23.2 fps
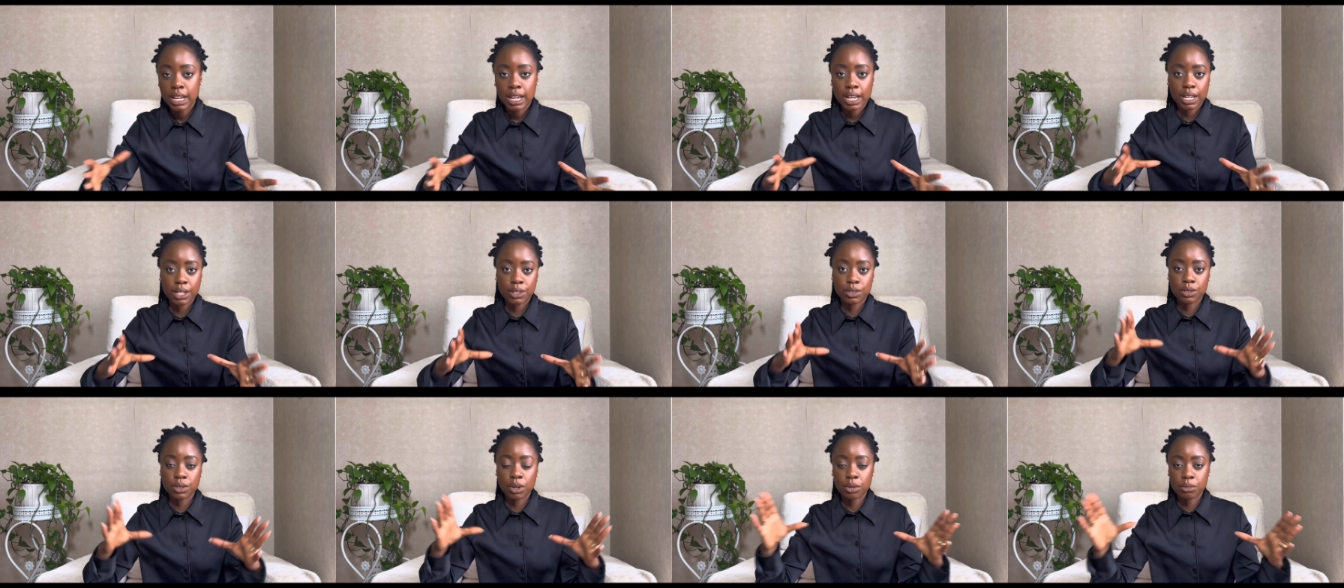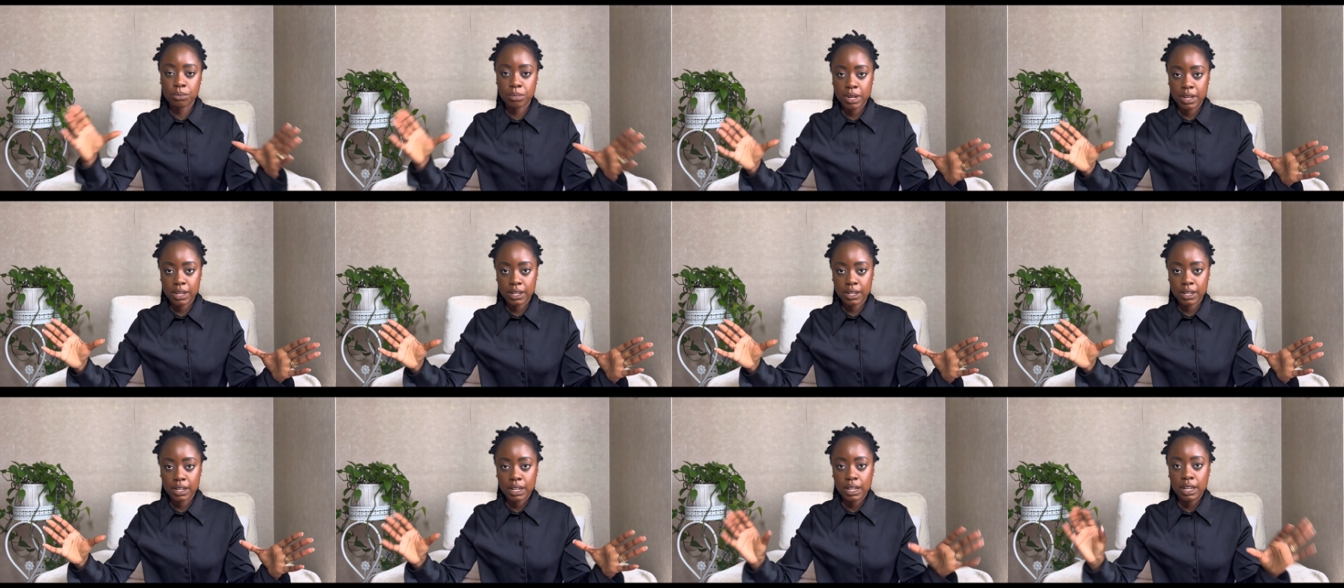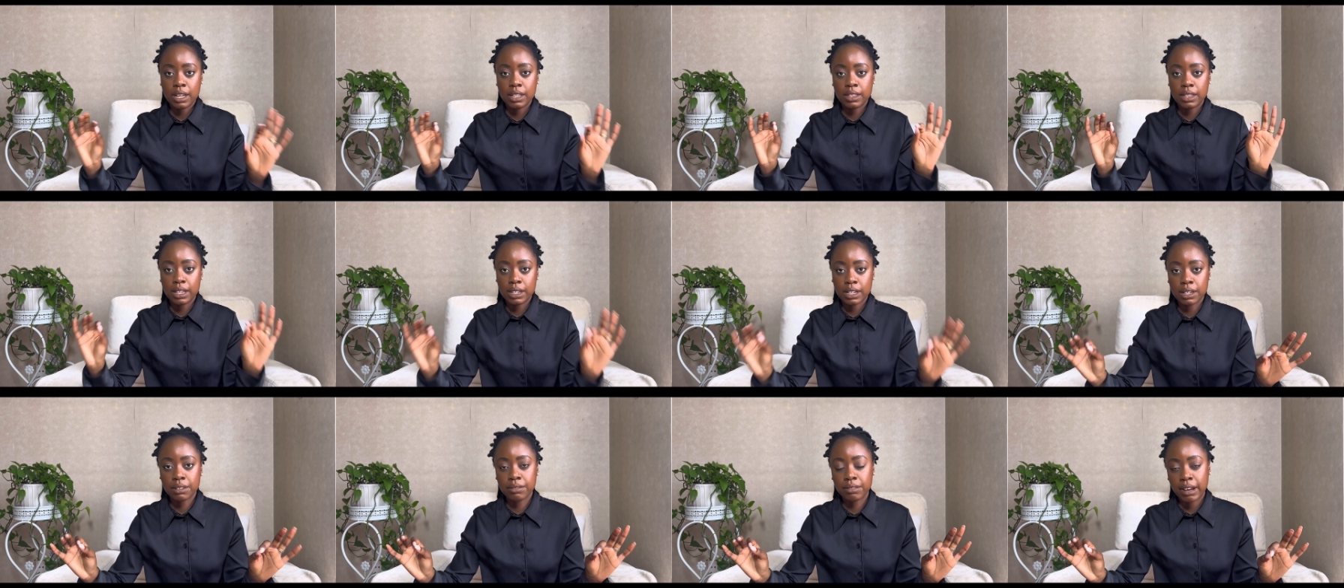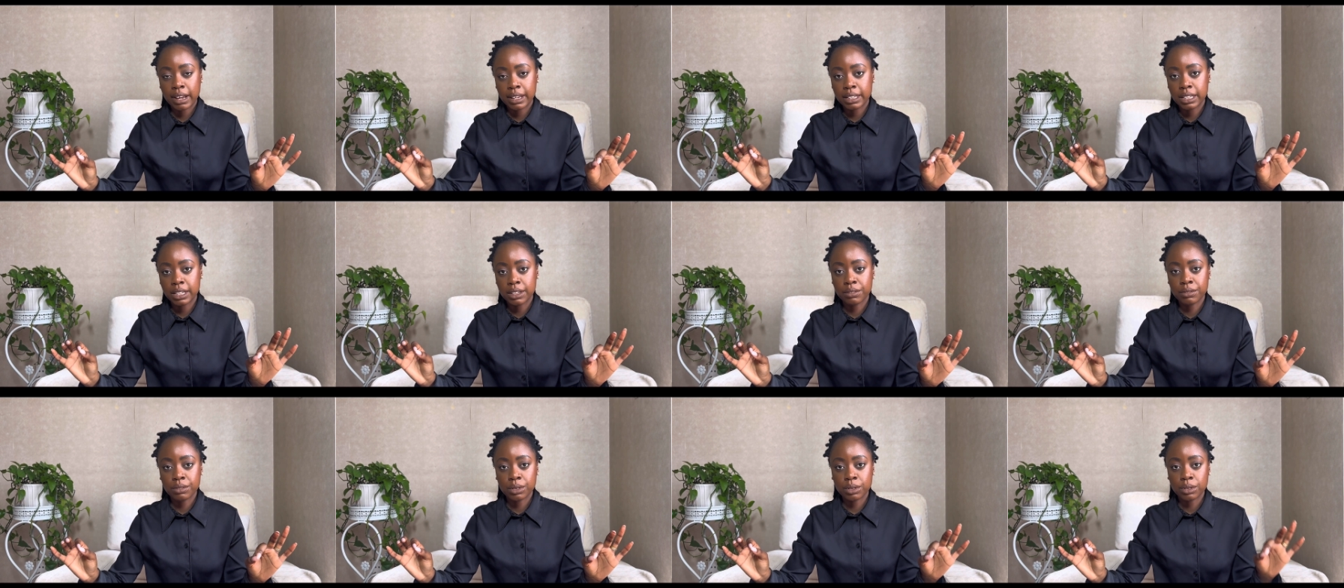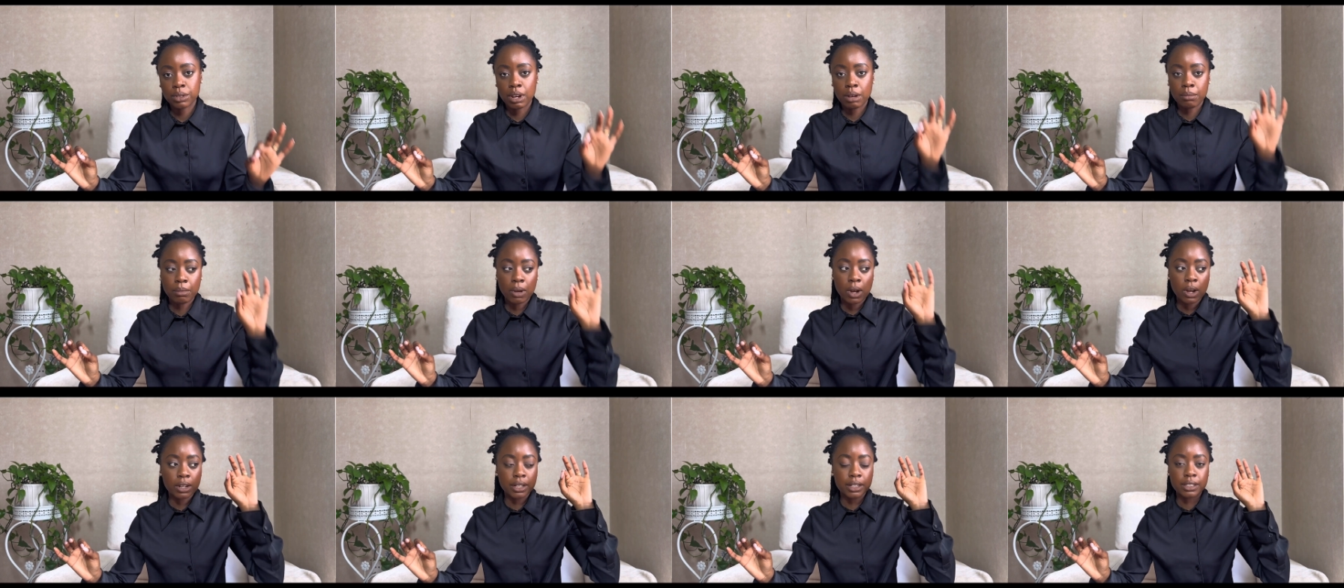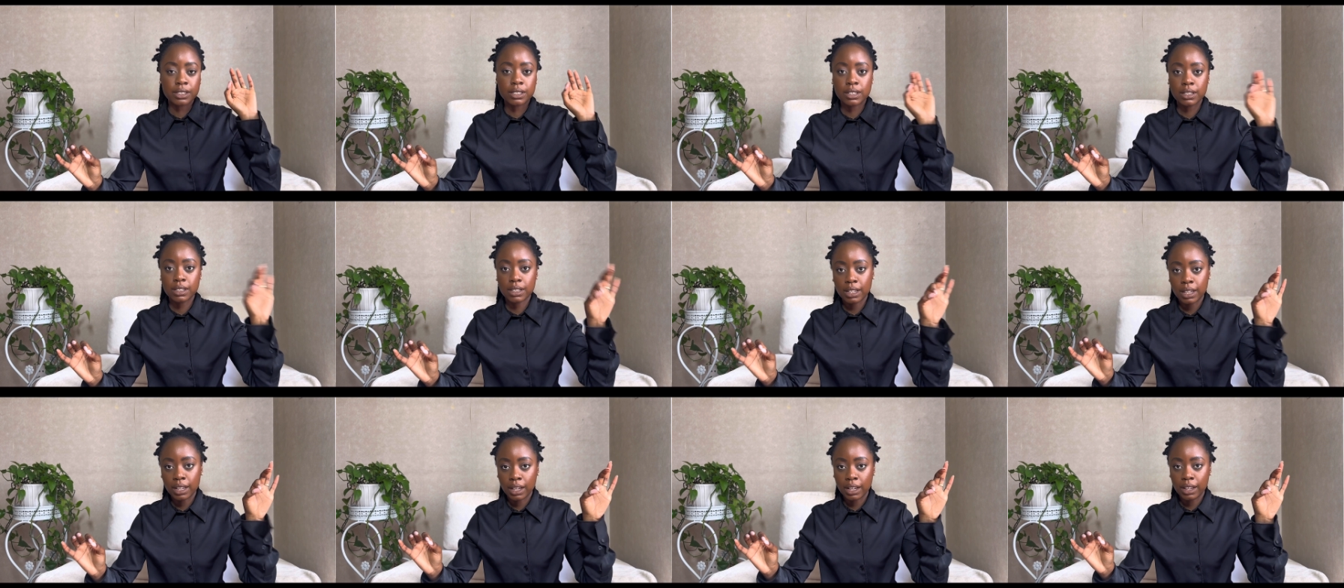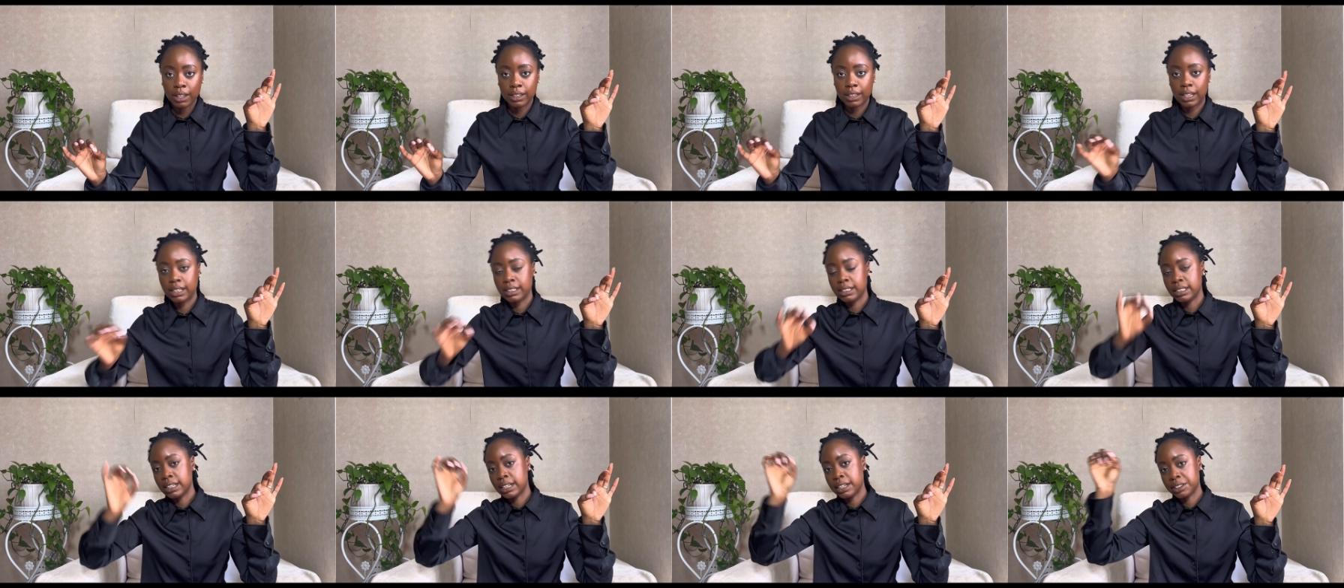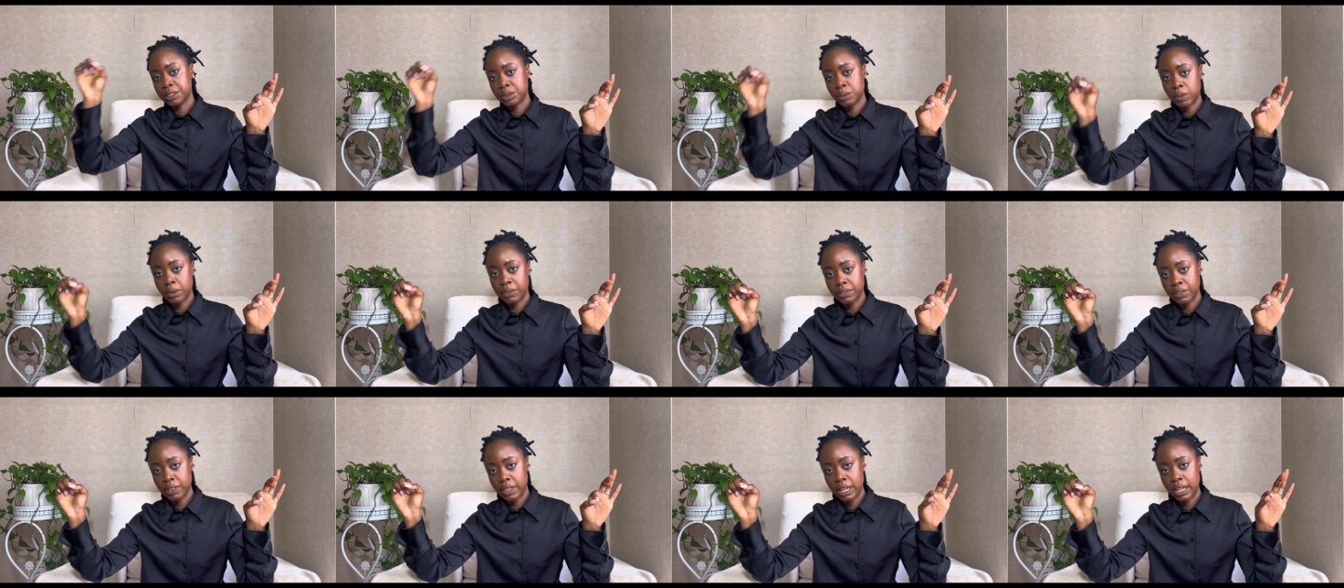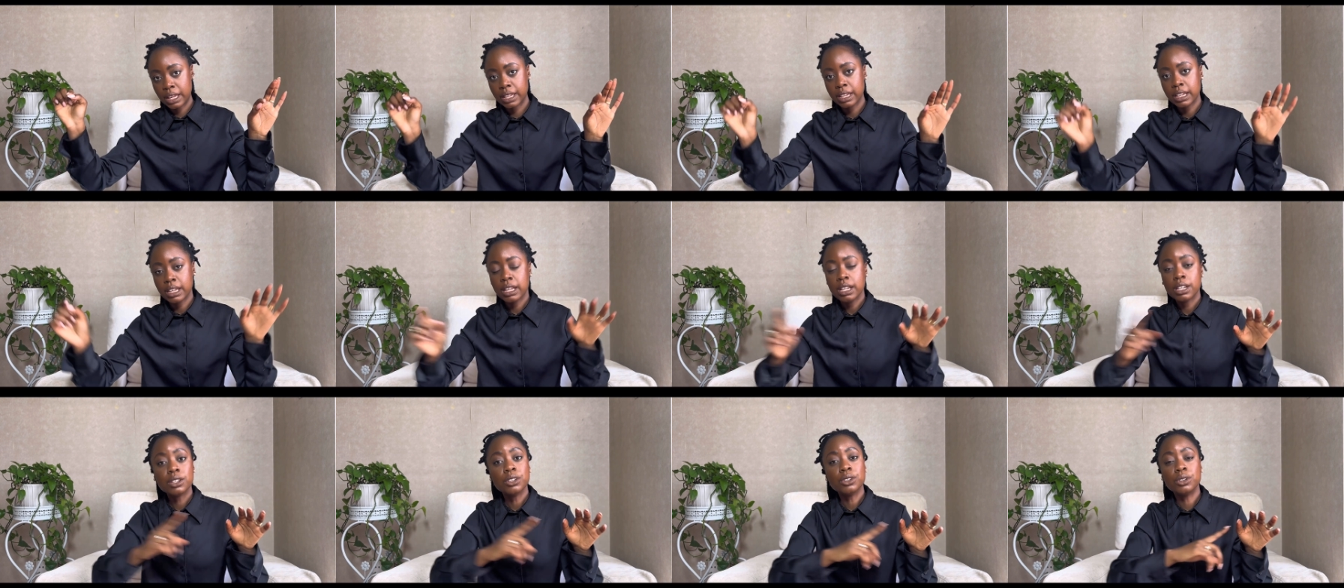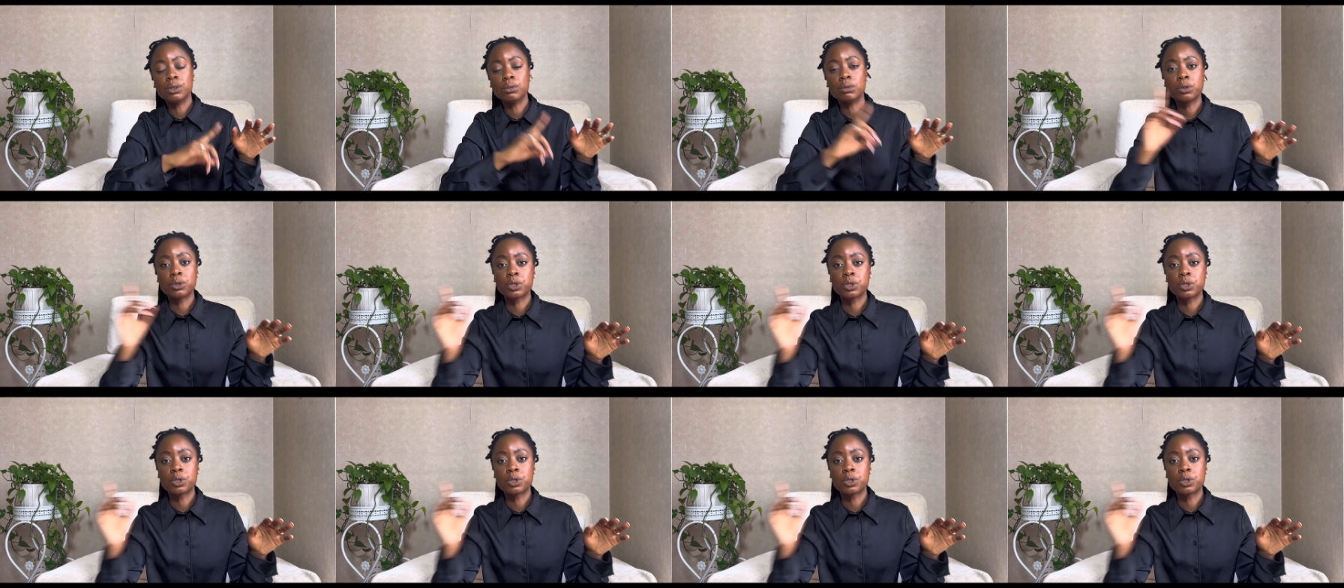is so big that if I give you a market here and another one there, you will